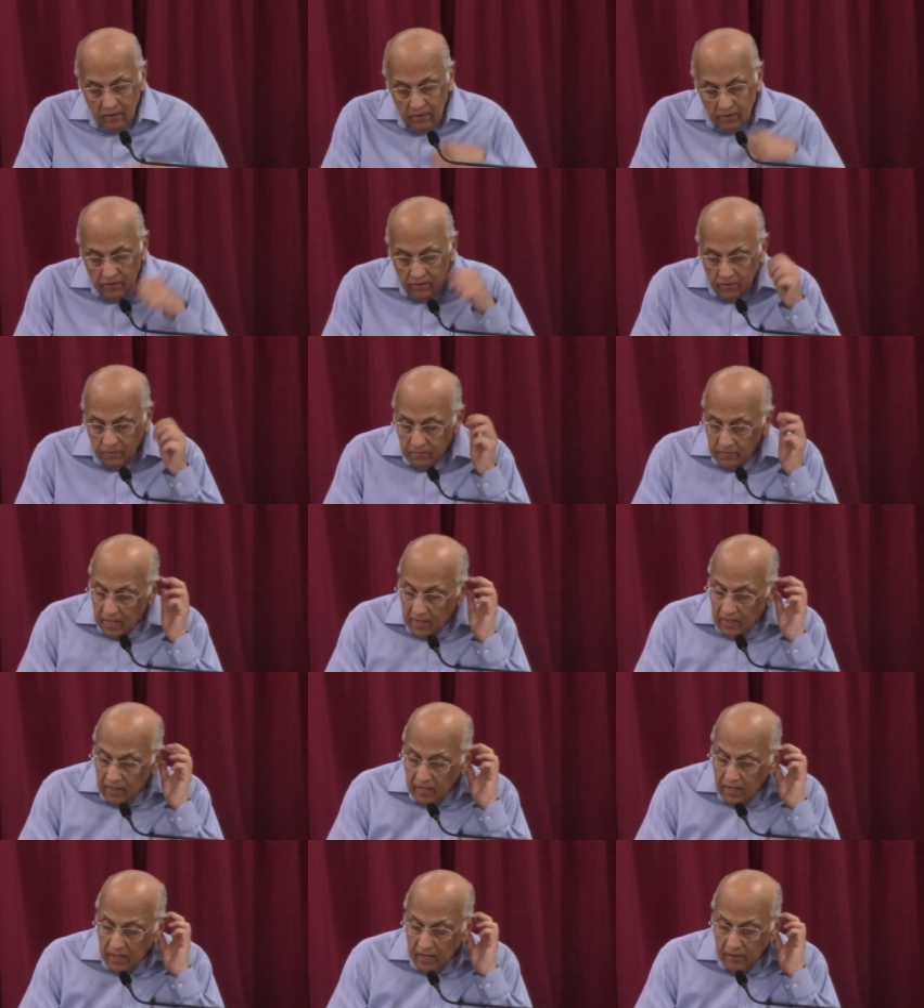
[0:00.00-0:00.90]
So
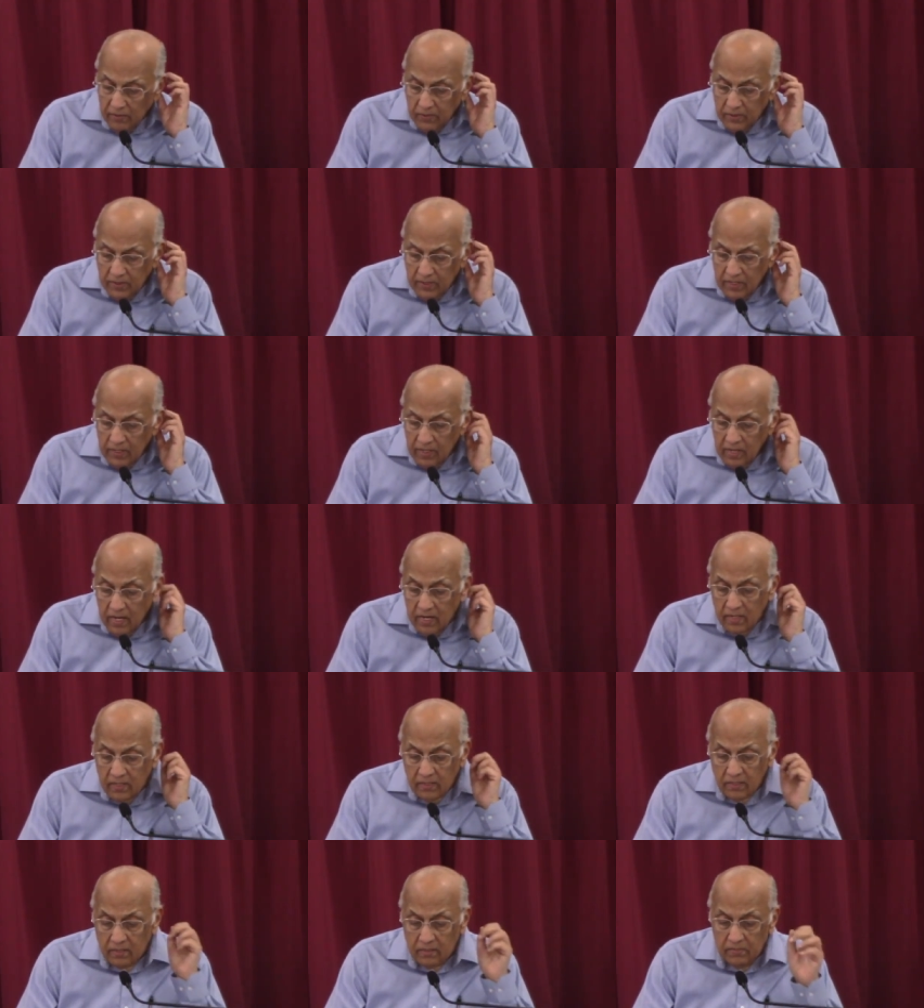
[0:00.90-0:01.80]
Malachi was the
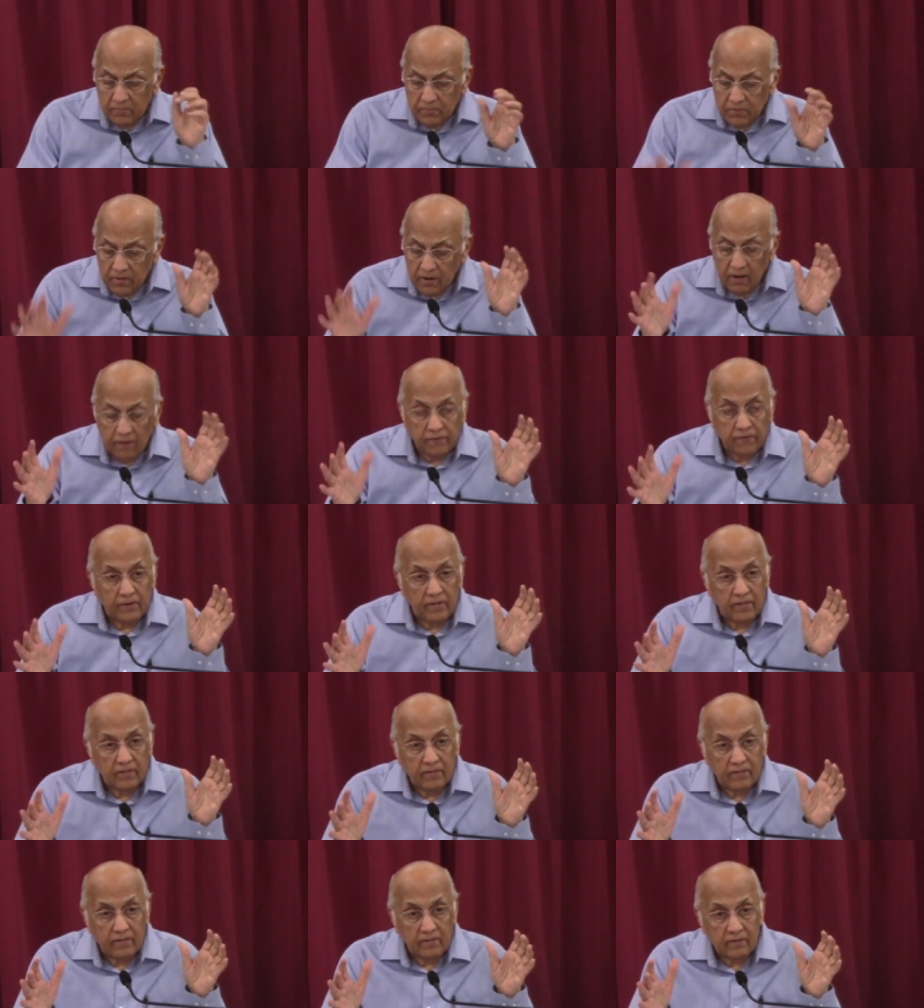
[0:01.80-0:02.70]
last
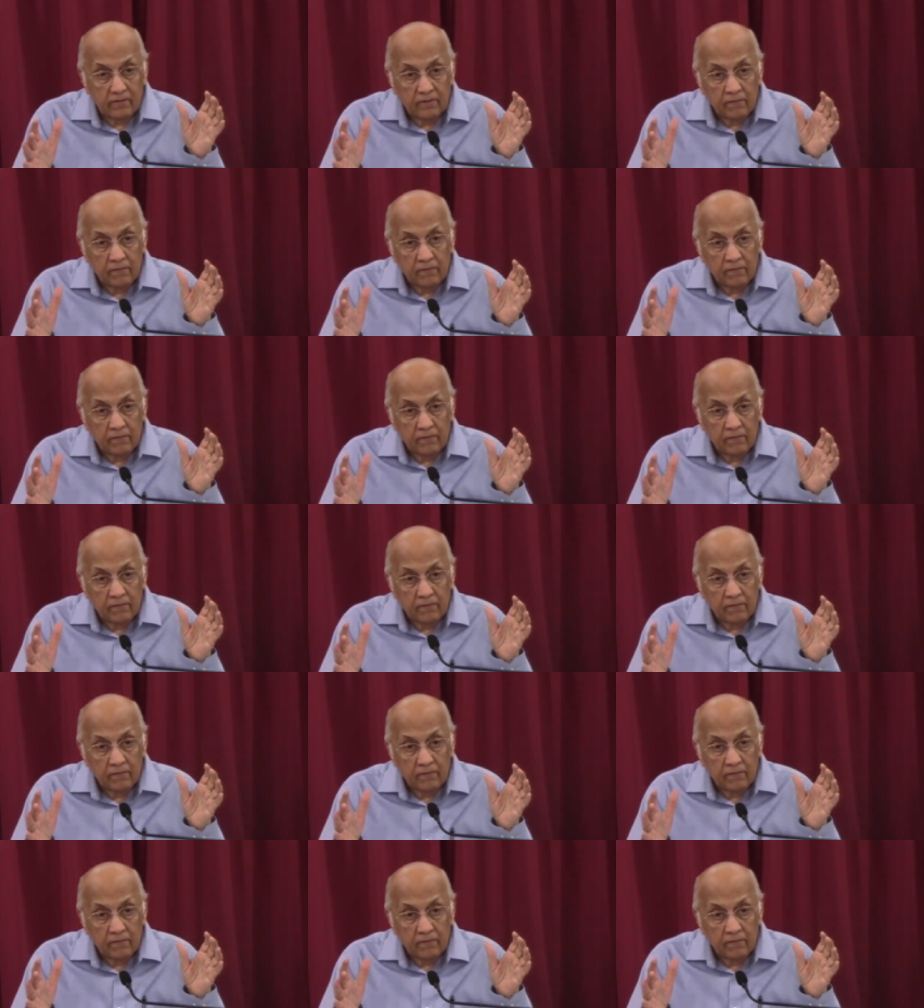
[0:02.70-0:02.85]
prophet